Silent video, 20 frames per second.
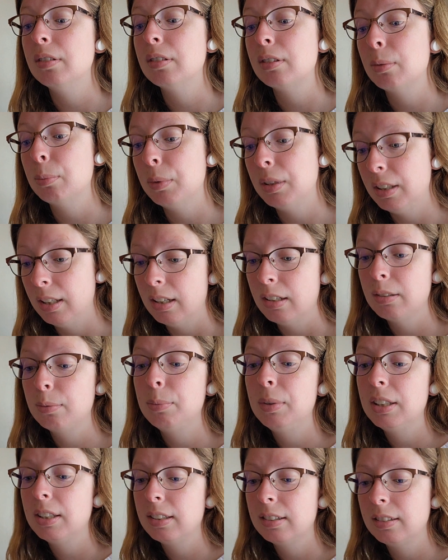some
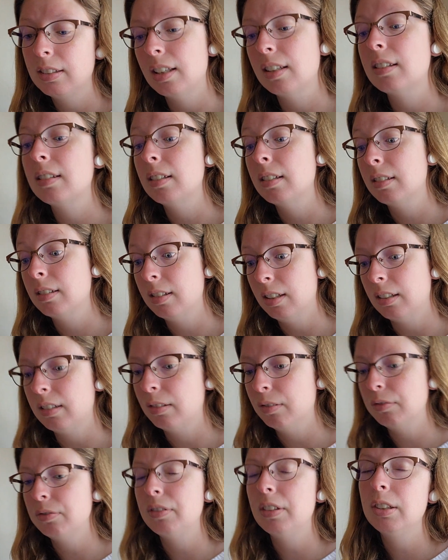anatomy because that's the
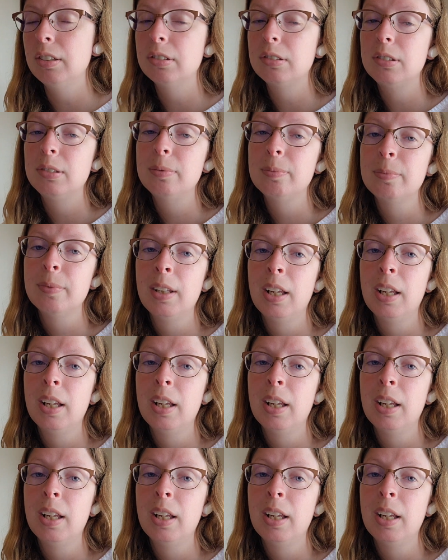second final.